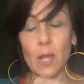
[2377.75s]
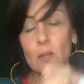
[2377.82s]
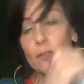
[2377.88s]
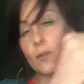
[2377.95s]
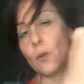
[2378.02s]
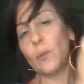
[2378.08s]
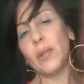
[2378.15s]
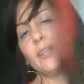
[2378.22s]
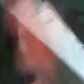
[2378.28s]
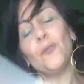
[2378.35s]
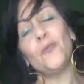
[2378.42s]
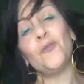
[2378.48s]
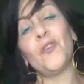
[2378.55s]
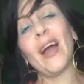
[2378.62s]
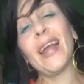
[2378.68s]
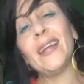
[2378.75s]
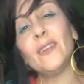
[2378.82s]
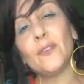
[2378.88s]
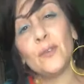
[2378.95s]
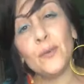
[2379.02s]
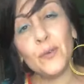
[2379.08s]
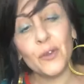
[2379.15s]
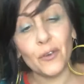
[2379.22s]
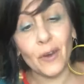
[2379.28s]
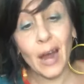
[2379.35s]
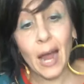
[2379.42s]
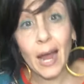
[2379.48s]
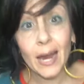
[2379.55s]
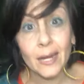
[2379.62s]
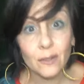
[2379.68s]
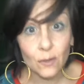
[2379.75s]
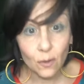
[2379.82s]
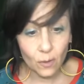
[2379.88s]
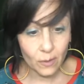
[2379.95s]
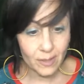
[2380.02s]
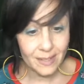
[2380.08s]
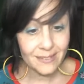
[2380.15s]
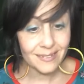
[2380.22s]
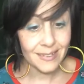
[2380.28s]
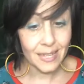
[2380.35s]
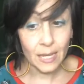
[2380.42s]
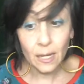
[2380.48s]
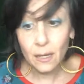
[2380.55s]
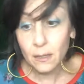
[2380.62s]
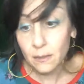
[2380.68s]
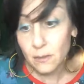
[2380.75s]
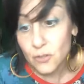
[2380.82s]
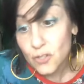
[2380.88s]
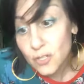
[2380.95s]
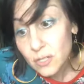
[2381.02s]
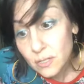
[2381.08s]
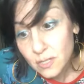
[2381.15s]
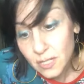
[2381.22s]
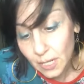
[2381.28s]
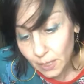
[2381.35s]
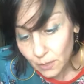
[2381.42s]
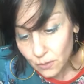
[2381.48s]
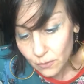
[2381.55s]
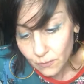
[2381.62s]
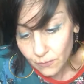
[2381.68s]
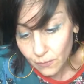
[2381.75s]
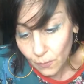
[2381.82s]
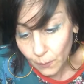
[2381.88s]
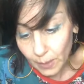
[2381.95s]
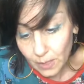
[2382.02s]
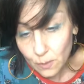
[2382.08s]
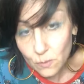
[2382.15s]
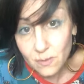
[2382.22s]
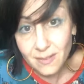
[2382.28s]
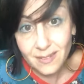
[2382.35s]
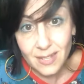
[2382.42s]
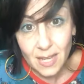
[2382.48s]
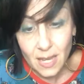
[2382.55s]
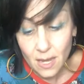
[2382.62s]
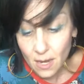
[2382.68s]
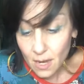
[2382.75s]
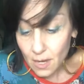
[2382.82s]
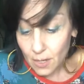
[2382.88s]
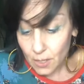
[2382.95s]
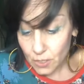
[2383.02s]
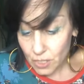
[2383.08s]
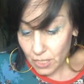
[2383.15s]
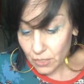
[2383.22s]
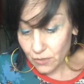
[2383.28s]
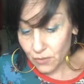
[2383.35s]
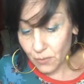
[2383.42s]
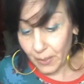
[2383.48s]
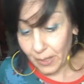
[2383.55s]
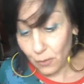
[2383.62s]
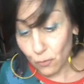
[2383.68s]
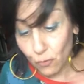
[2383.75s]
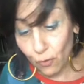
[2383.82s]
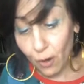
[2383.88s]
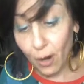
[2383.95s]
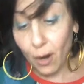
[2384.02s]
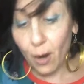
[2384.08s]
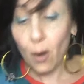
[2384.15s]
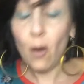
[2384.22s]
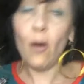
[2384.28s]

So when you fine-tune your eye to all these things, it just changes the way you see, changes the way you draw.